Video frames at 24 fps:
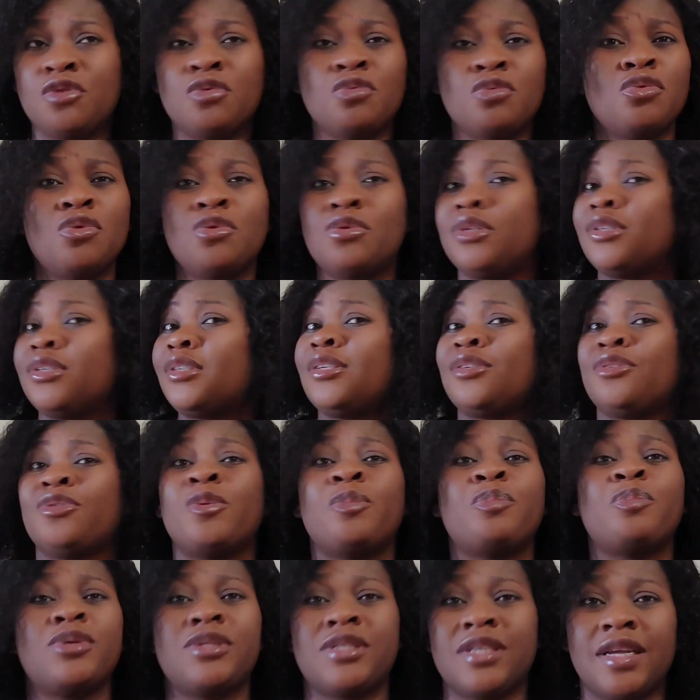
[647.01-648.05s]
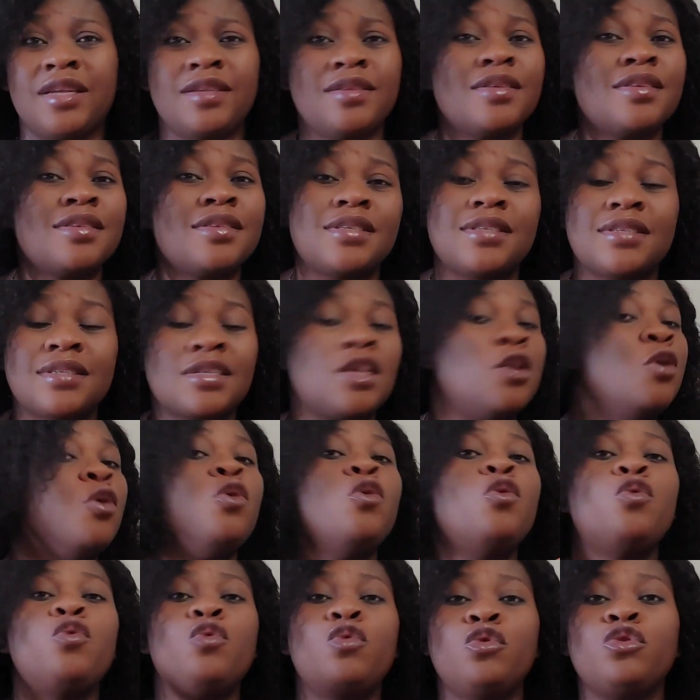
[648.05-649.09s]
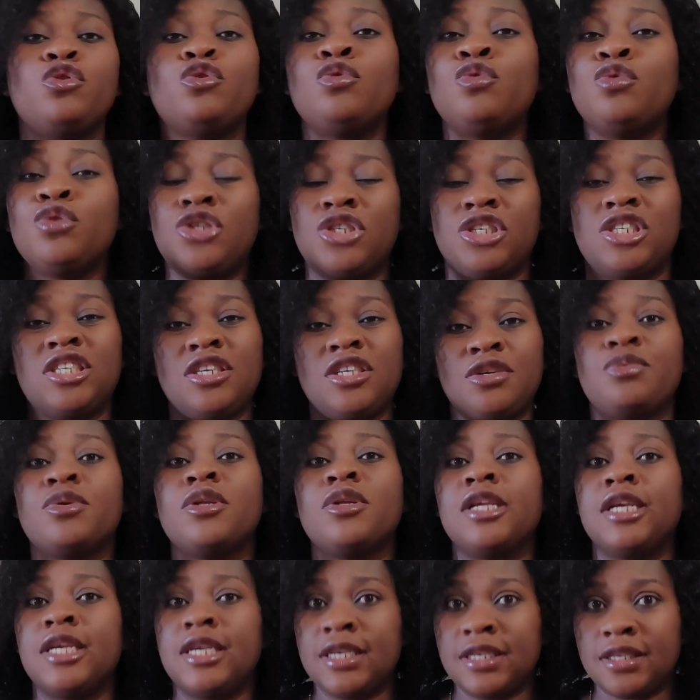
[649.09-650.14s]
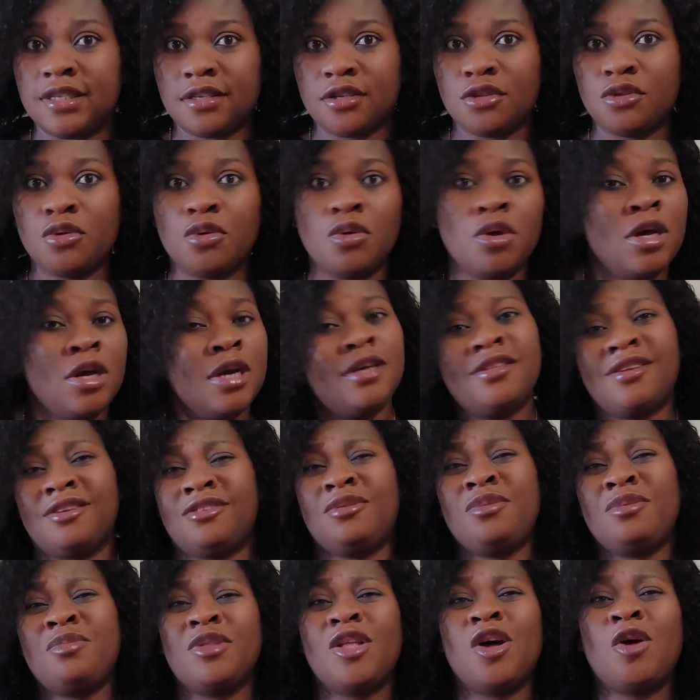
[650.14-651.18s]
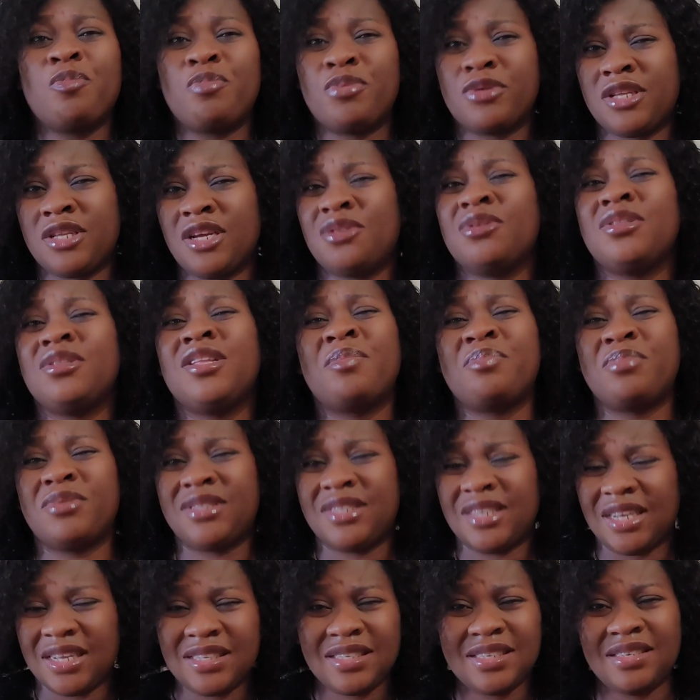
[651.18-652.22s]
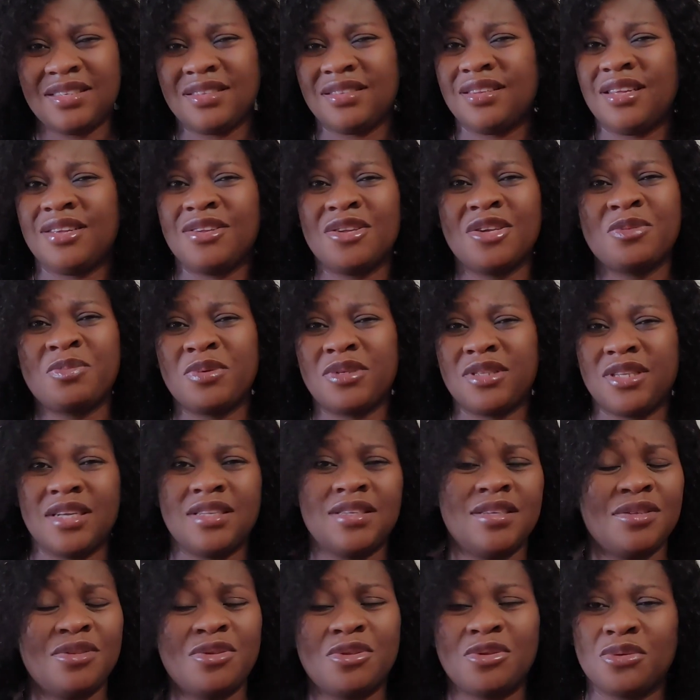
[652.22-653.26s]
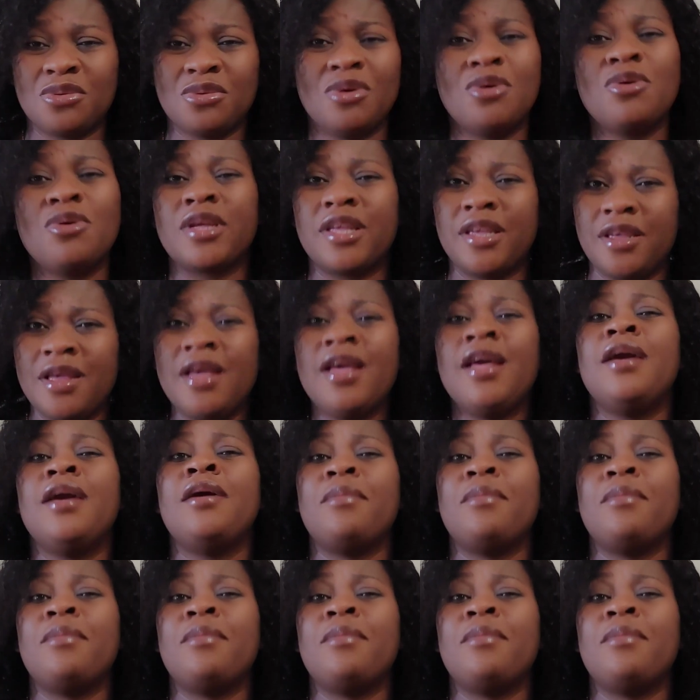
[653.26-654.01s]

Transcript: You know, this is not pretending. This is who she really is. You know, there's people that will pretend, you know, they're pretending. They're just pretending to, okay,